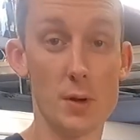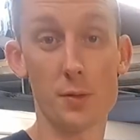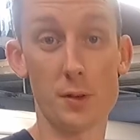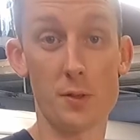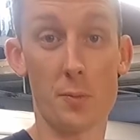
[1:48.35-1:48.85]

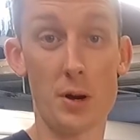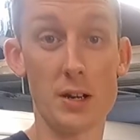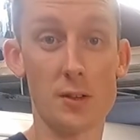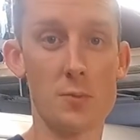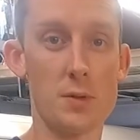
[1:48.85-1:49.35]
mostly
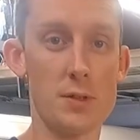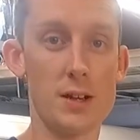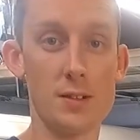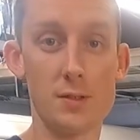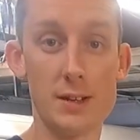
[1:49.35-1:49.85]
springs
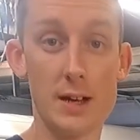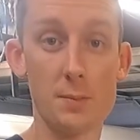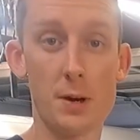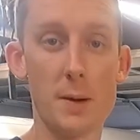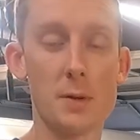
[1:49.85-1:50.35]
besides the
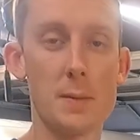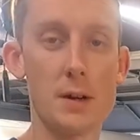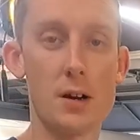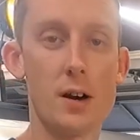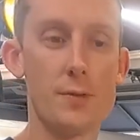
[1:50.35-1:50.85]
downpipe
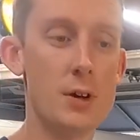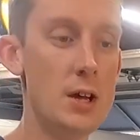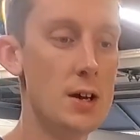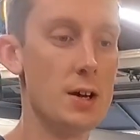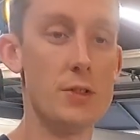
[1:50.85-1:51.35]
coming off
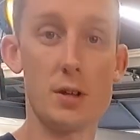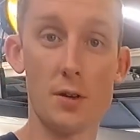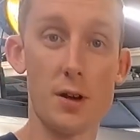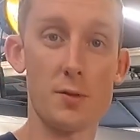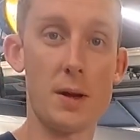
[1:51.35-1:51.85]
of the
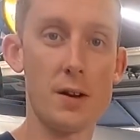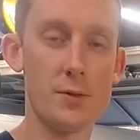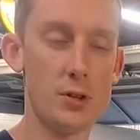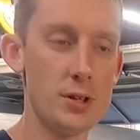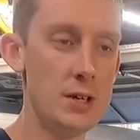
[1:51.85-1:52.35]
exhaust
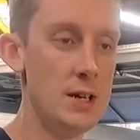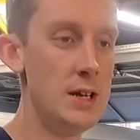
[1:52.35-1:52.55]
manifold.